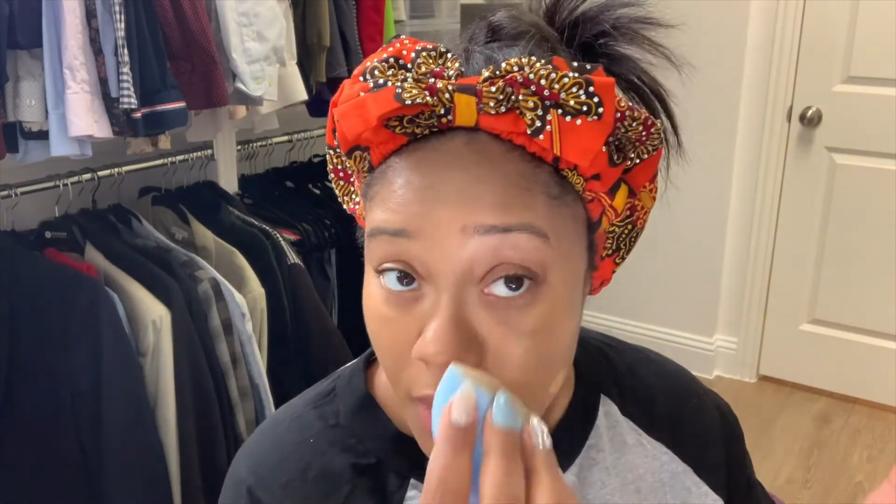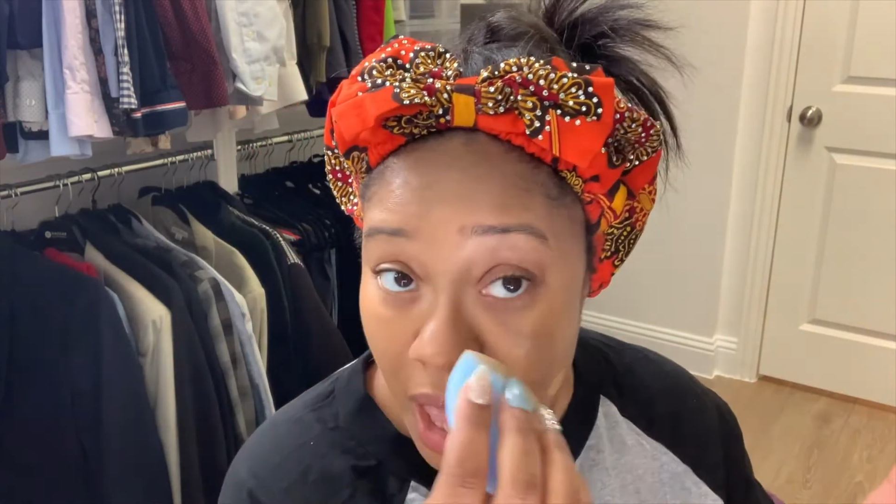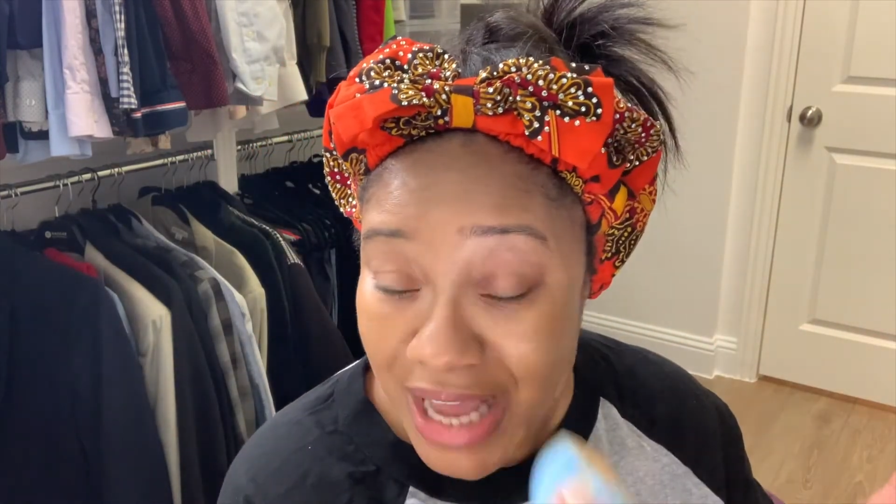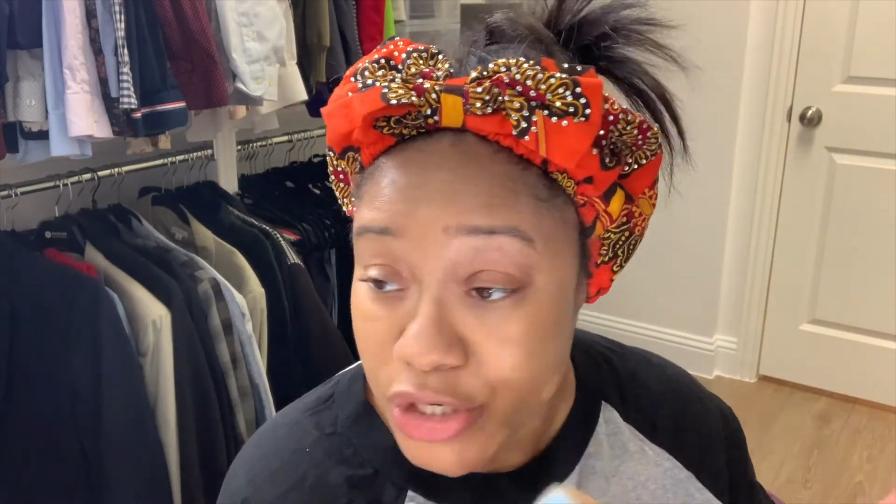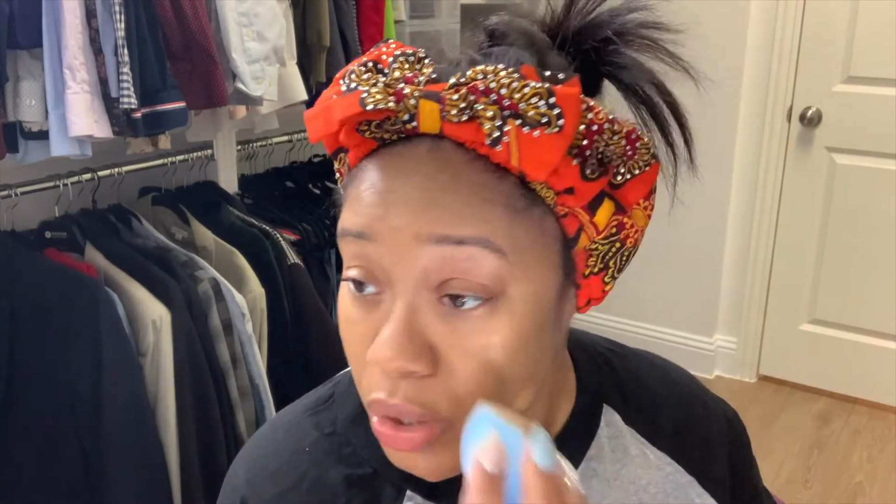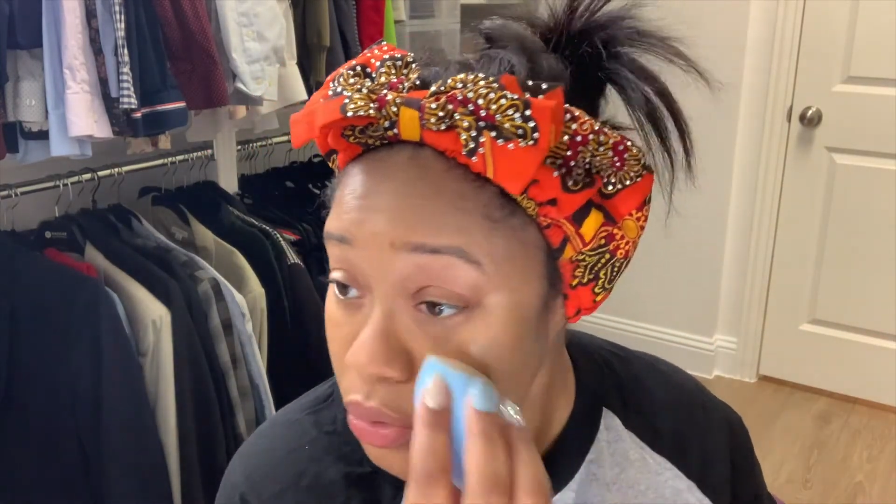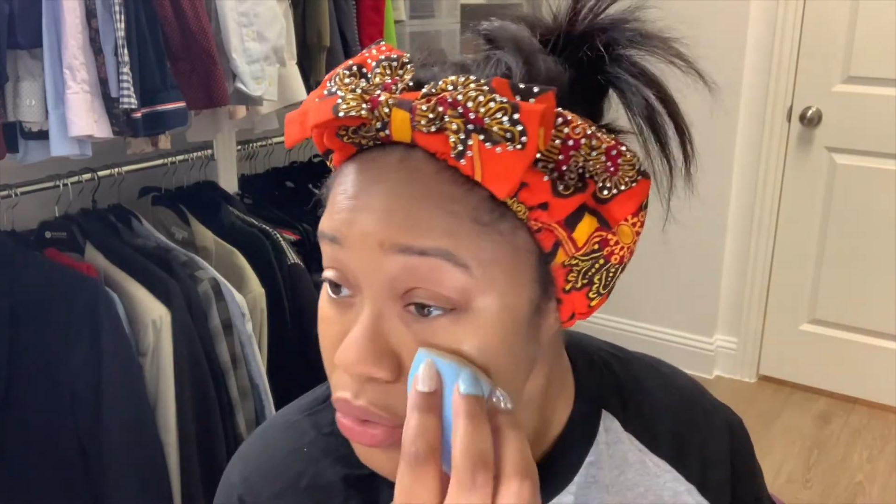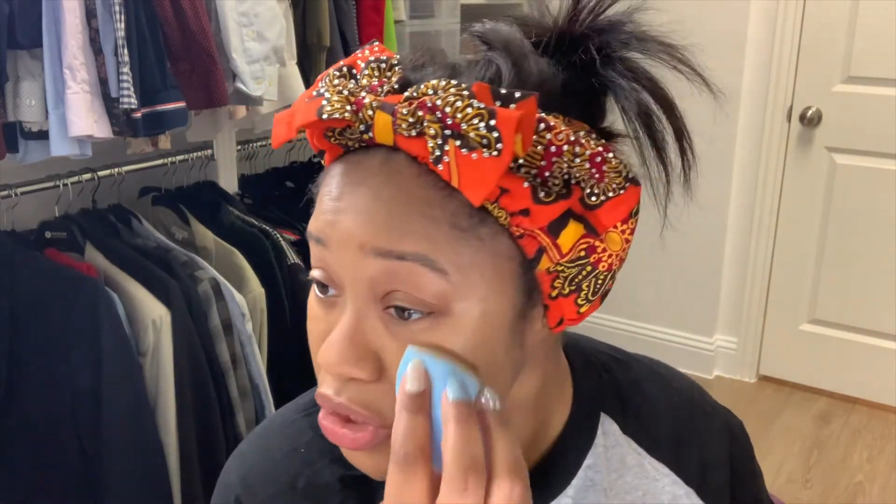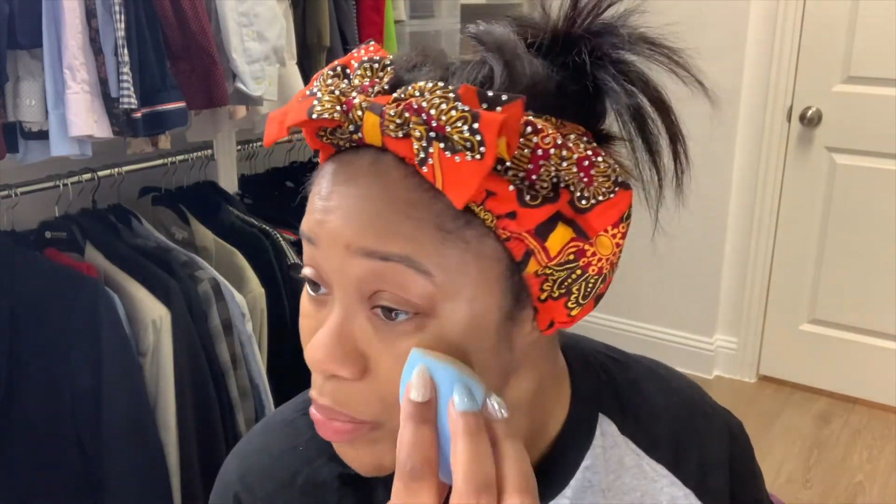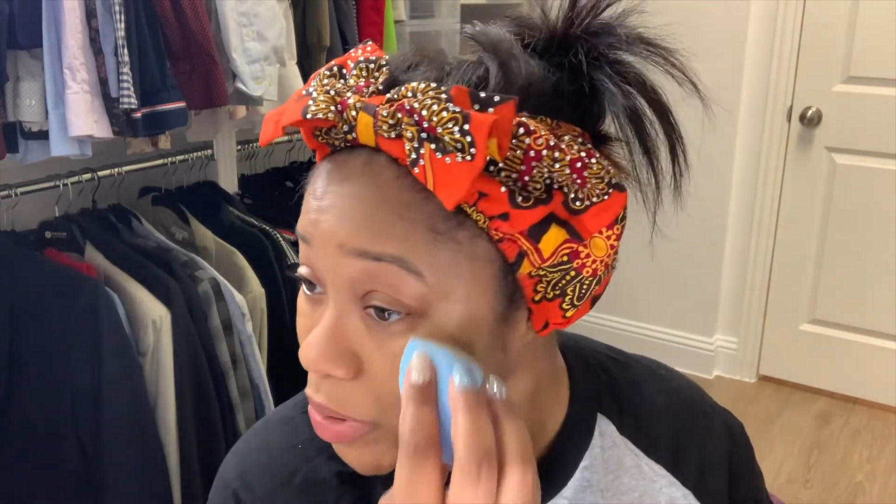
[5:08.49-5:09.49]
I don't
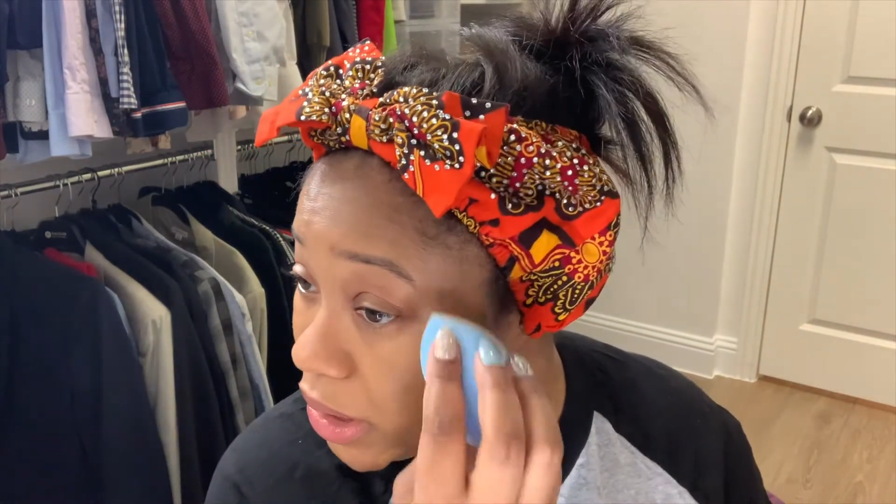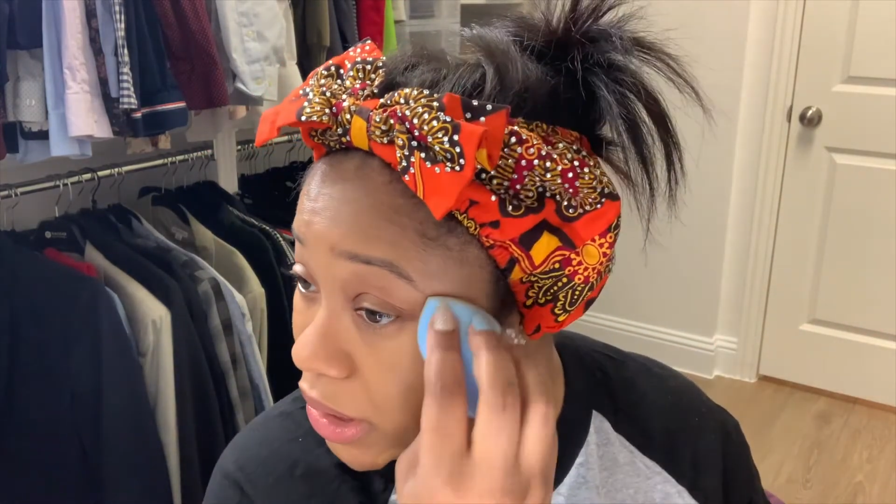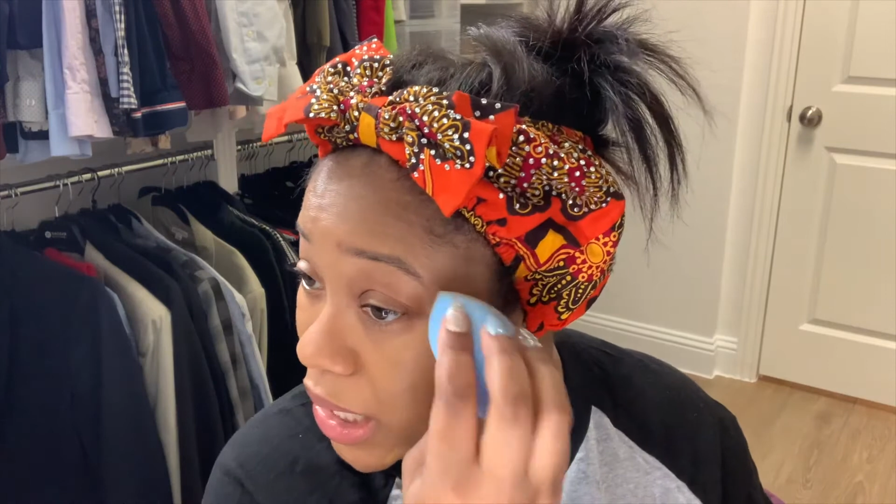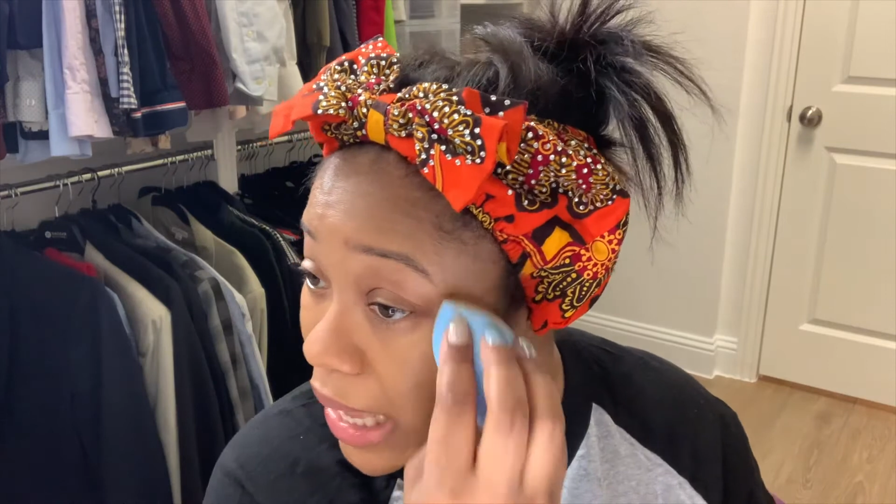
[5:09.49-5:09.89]
usually put